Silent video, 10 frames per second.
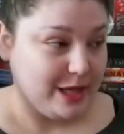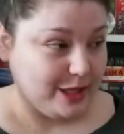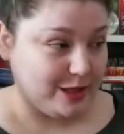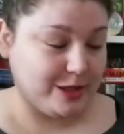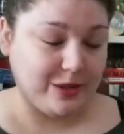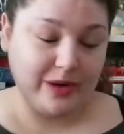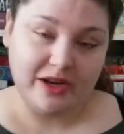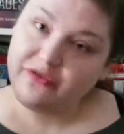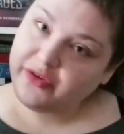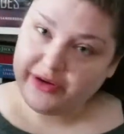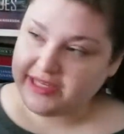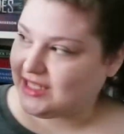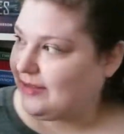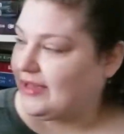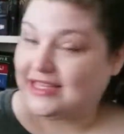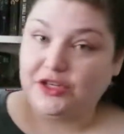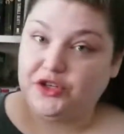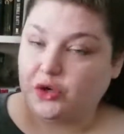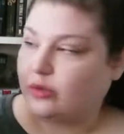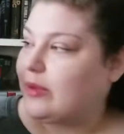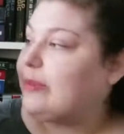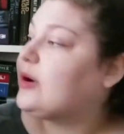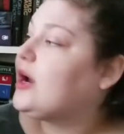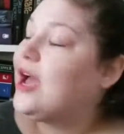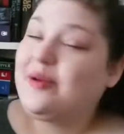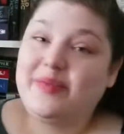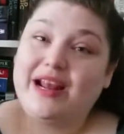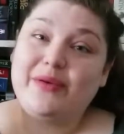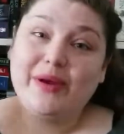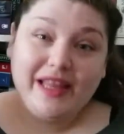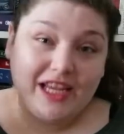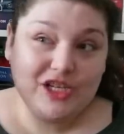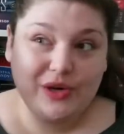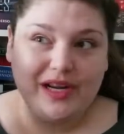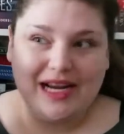the screen for you to see because I don't remember, but I really enjoyed it.